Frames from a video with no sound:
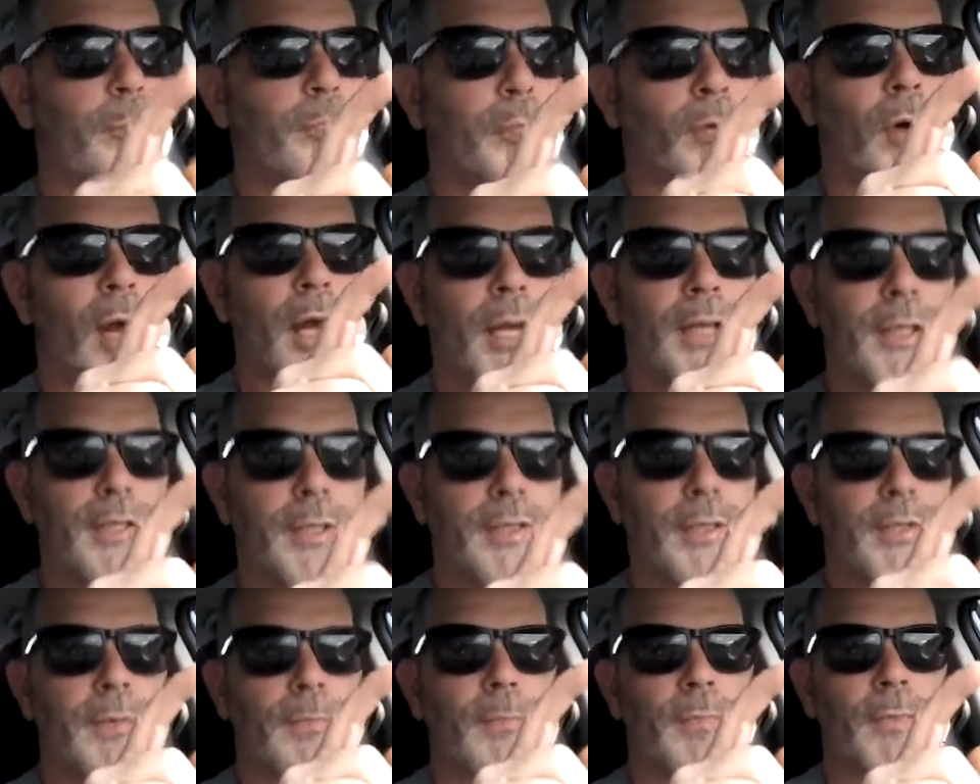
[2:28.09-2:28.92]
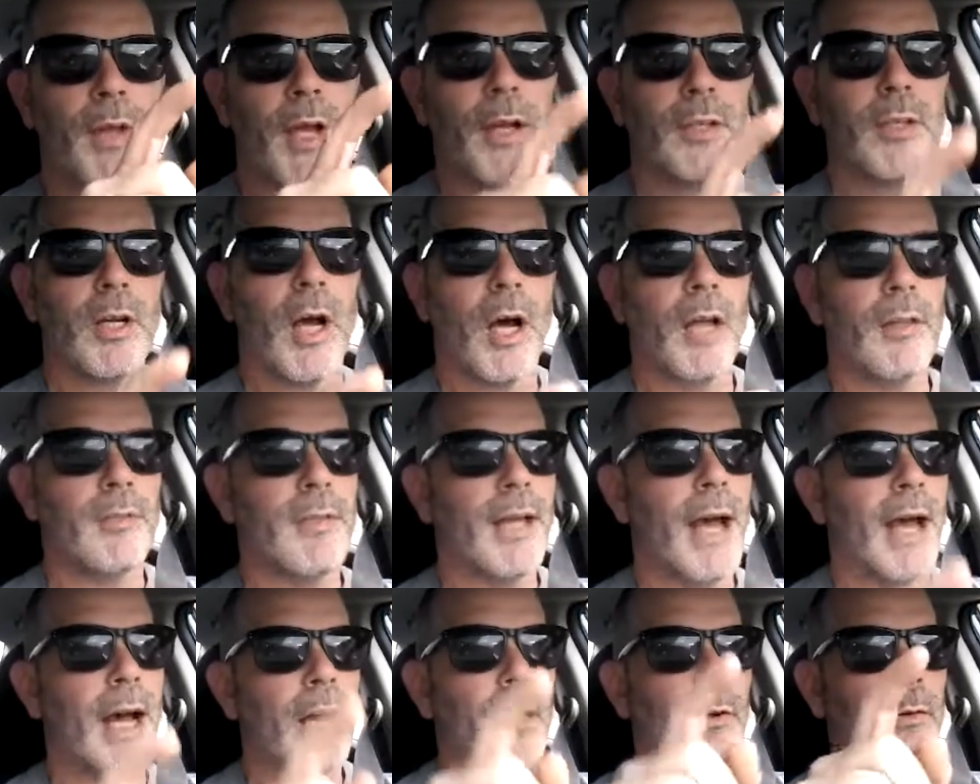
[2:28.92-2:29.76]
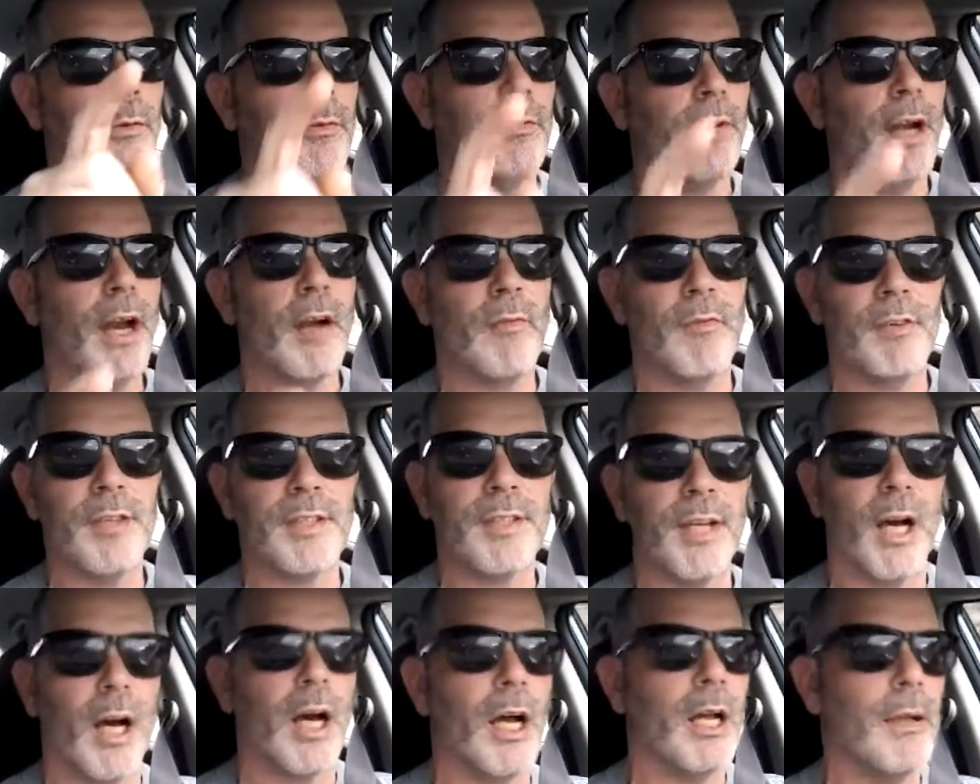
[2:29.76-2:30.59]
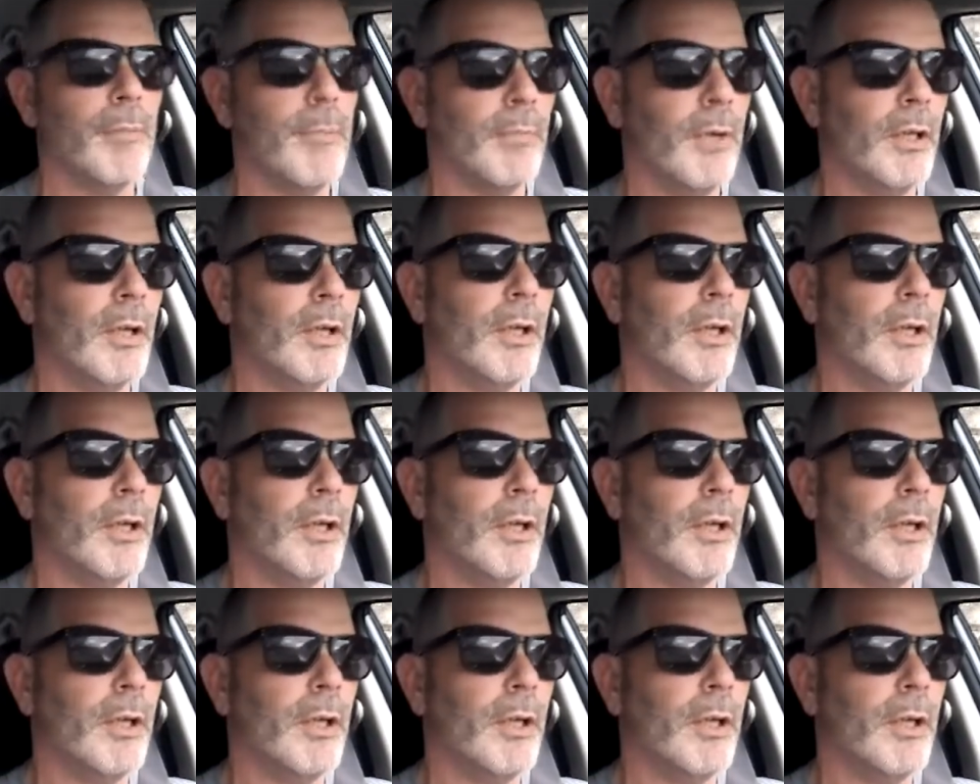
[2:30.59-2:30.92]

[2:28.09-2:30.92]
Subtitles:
price and gone down every time.